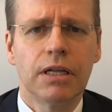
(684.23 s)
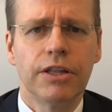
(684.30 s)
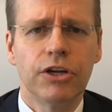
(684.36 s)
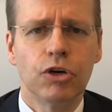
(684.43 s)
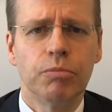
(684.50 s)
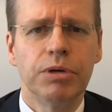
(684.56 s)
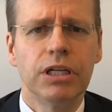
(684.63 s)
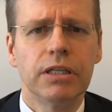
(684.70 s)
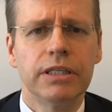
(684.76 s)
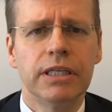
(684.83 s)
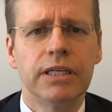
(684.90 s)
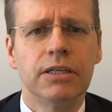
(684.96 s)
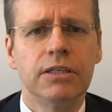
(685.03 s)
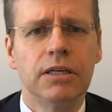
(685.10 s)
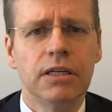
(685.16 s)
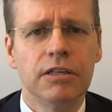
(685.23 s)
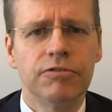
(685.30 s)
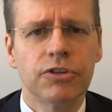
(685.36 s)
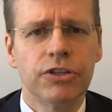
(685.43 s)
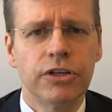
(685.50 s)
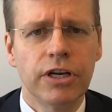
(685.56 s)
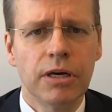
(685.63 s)
their ability to
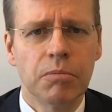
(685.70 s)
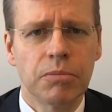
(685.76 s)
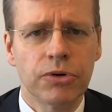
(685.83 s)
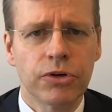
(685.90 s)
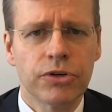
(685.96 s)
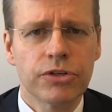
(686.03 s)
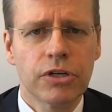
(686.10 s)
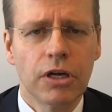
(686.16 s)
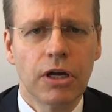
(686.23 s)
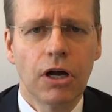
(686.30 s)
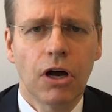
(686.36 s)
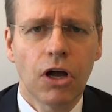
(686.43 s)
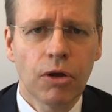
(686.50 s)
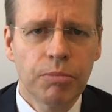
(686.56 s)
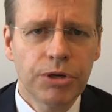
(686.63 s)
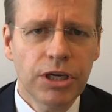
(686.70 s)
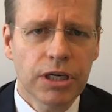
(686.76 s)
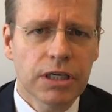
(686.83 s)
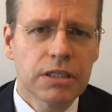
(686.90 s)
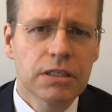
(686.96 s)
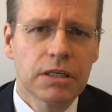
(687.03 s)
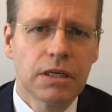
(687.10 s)
deliver the numbers,
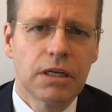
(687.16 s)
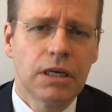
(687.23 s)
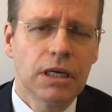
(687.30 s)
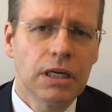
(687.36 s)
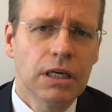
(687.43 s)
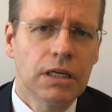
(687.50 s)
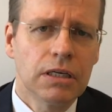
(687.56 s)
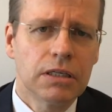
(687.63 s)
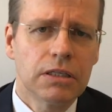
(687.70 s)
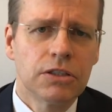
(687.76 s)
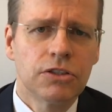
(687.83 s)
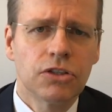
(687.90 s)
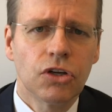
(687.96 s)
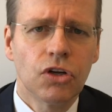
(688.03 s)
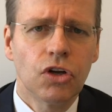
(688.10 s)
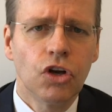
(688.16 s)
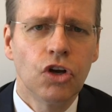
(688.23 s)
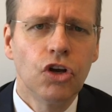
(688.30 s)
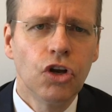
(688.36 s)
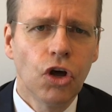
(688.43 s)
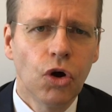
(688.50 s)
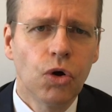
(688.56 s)
albeit in the
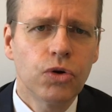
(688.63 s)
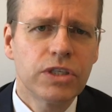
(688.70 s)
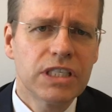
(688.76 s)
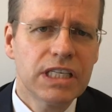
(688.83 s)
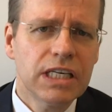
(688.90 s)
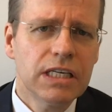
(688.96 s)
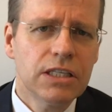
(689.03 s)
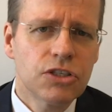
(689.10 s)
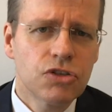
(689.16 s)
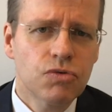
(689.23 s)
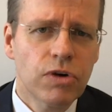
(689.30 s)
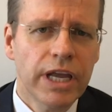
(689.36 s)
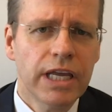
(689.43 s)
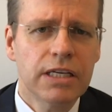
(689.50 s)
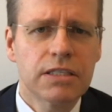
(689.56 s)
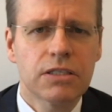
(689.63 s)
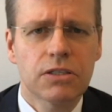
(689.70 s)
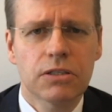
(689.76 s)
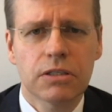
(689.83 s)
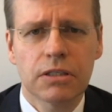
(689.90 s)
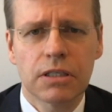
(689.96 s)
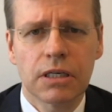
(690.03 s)
low teens rates,